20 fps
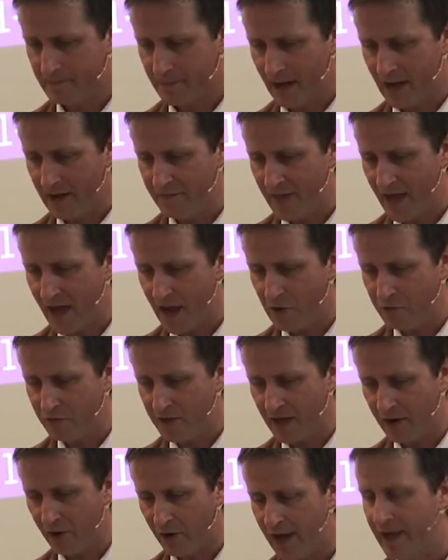And now
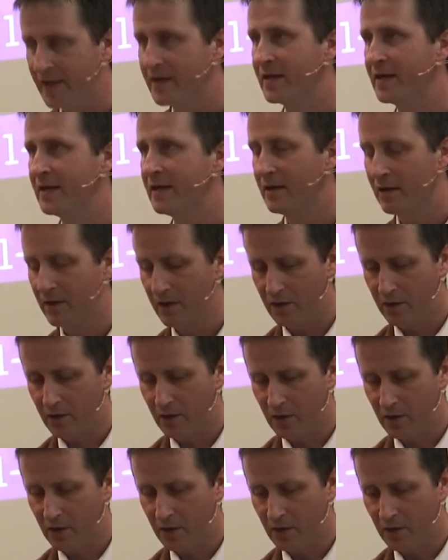they are hidden
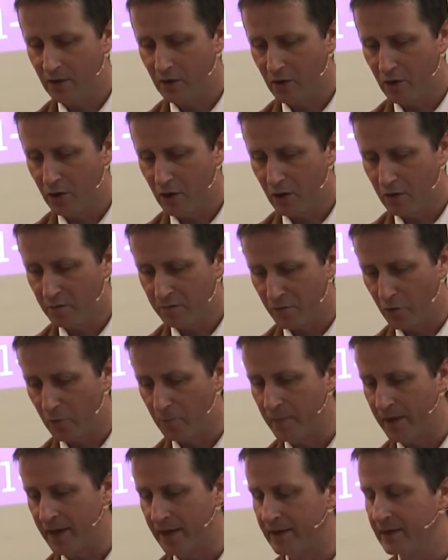
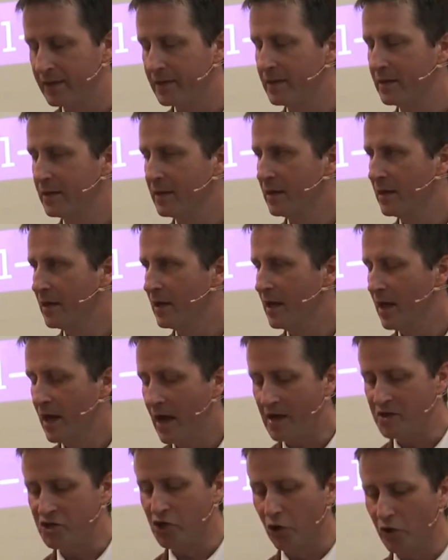from me."
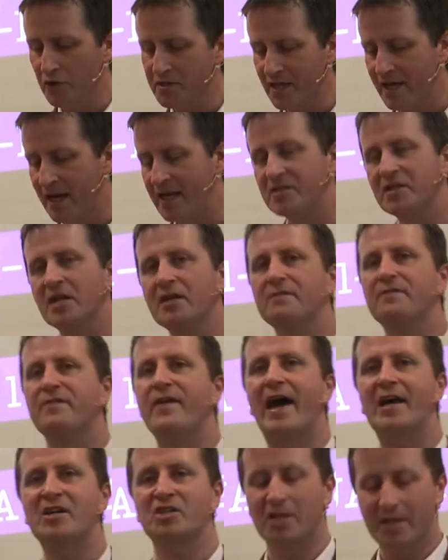Do you notice in his
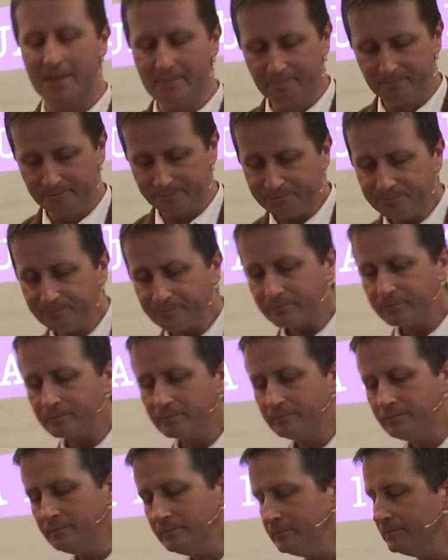confession
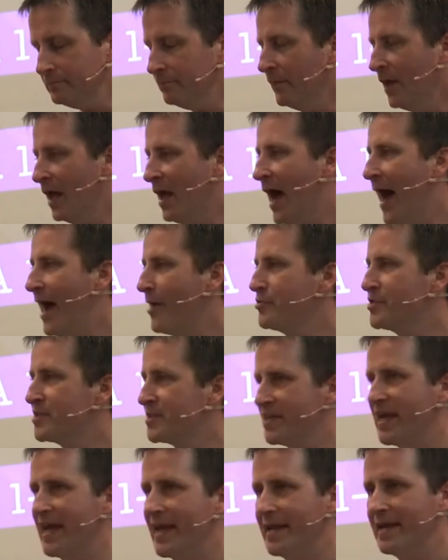how
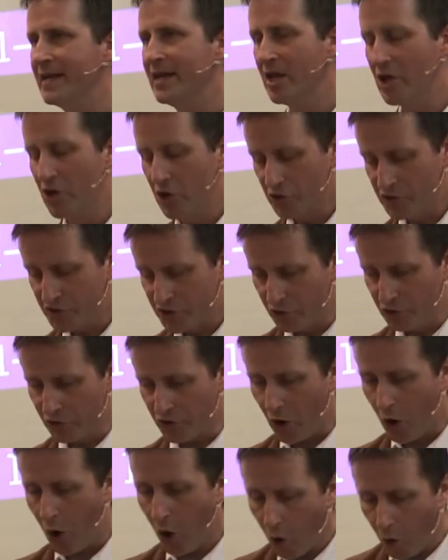sin took
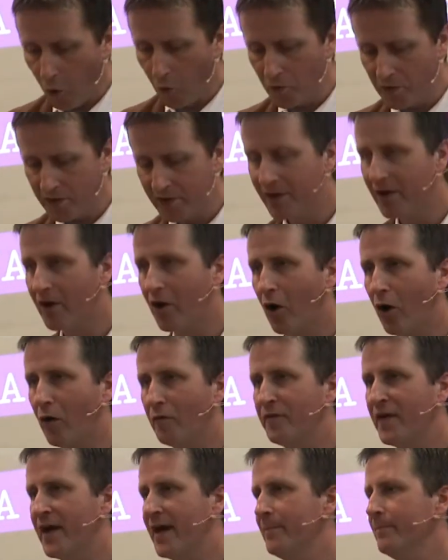hold
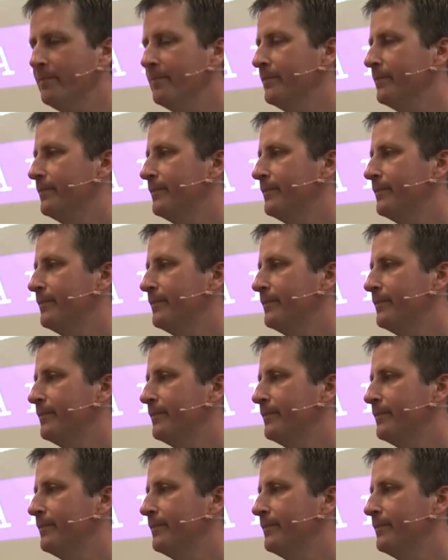of him?